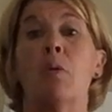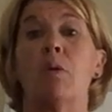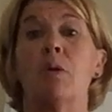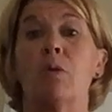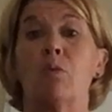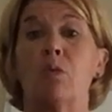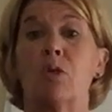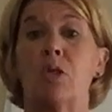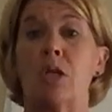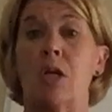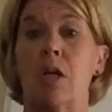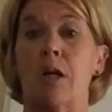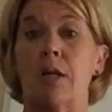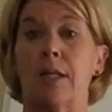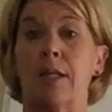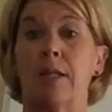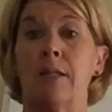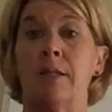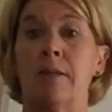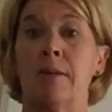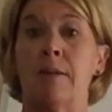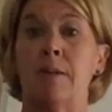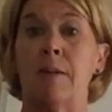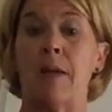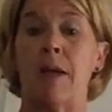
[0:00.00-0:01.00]
when we're
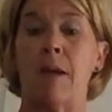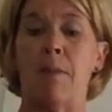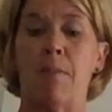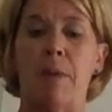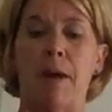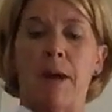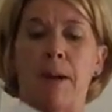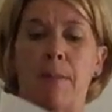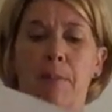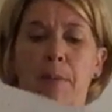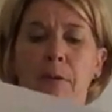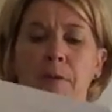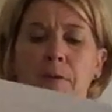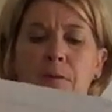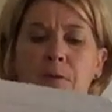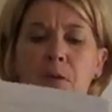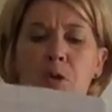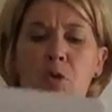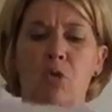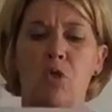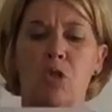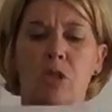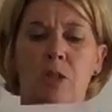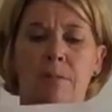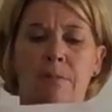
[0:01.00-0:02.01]
talking about
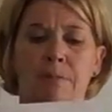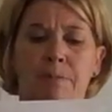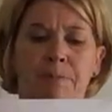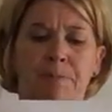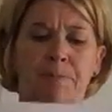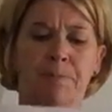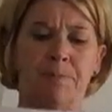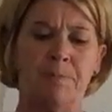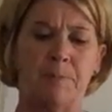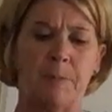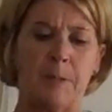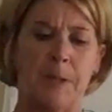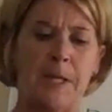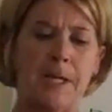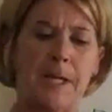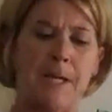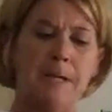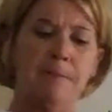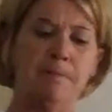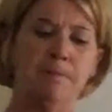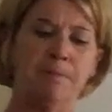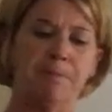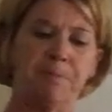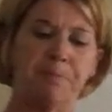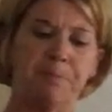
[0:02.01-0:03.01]
perfusion,
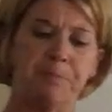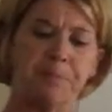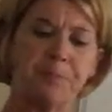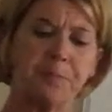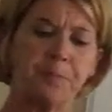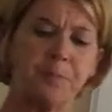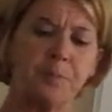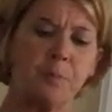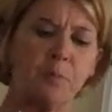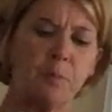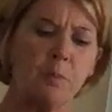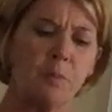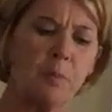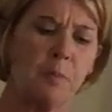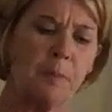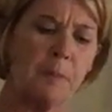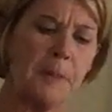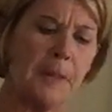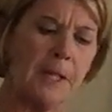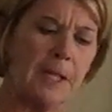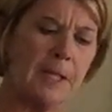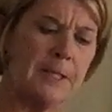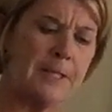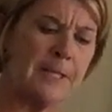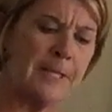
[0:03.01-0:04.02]
okay?
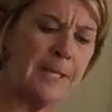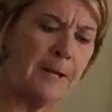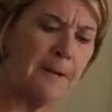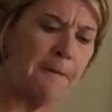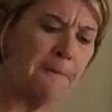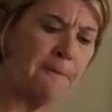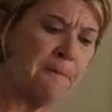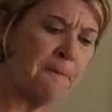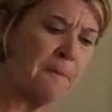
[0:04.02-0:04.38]
So,